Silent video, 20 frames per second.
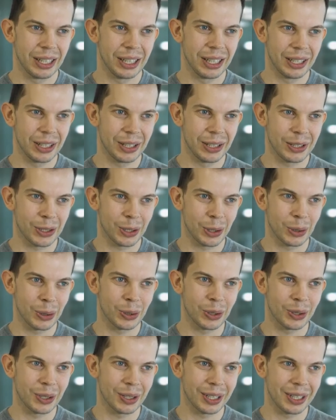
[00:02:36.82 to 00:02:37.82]
Uh,
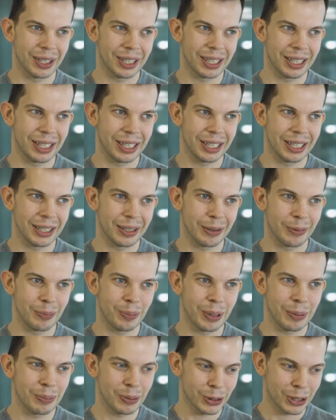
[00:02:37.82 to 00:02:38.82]
so, uh,
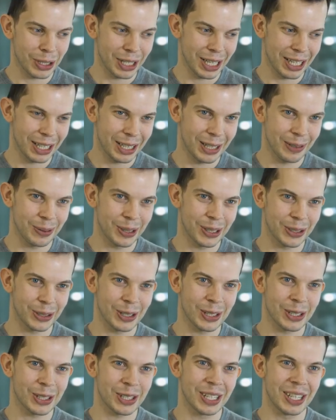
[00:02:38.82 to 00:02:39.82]
people say if there
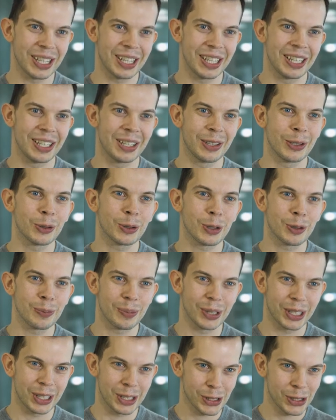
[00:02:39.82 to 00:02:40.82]
is uh, no
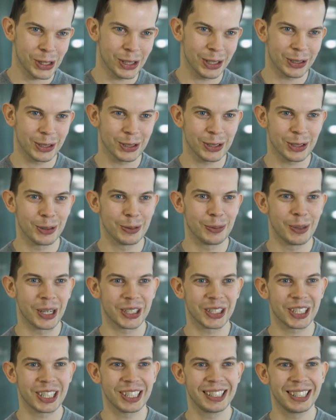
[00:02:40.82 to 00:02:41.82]
competition, there is no
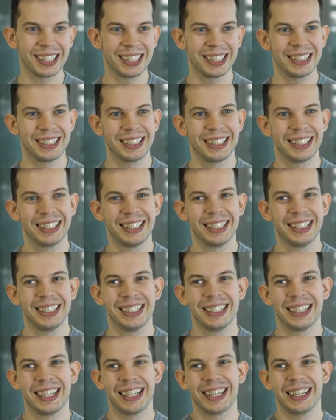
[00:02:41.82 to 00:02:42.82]
market.
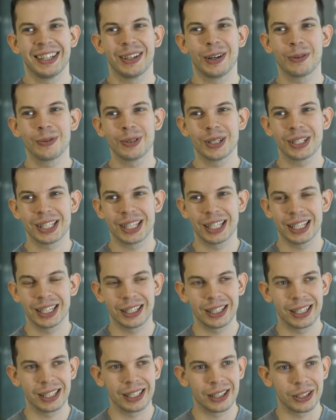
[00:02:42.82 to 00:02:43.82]
Uh,
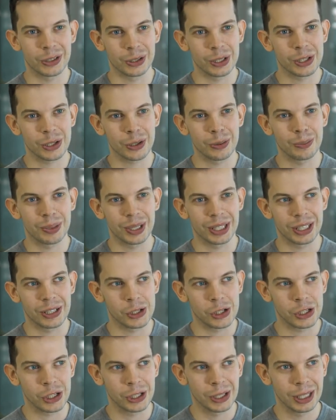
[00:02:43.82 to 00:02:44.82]
obviously, there is
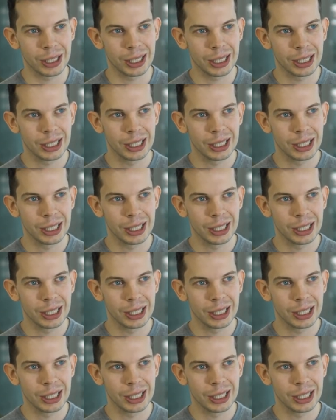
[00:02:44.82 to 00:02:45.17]
competition.